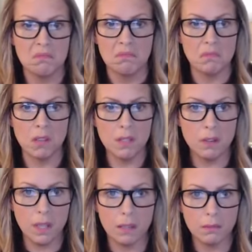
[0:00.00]
don't
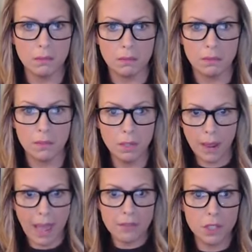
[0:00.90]
do it. You don't
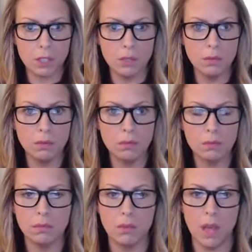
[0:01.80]
have to.
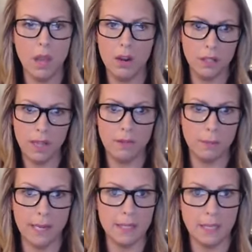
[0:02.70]
I hardly ever
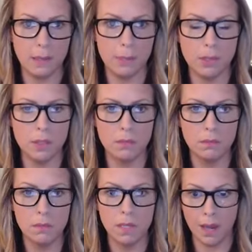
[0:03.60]
make samples
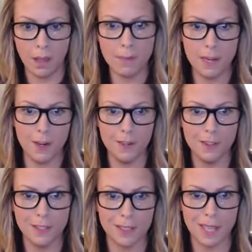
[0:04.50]
and I'm here
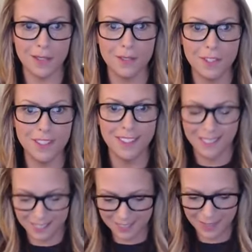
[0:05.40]
successful.
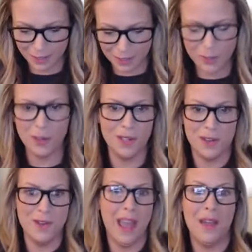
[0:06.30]
So you don't, you
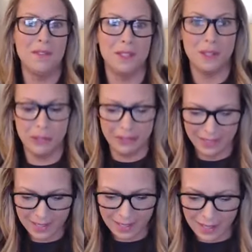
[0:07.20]
don't have to.
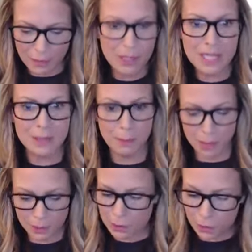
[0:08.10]
If it doesn't
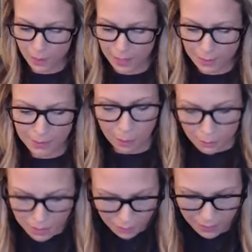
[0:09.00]
bring you joy,
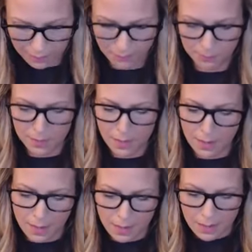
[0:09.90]
don't do it.
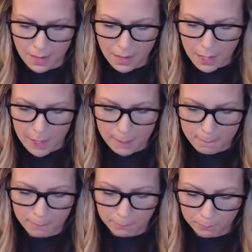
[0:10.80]
Um,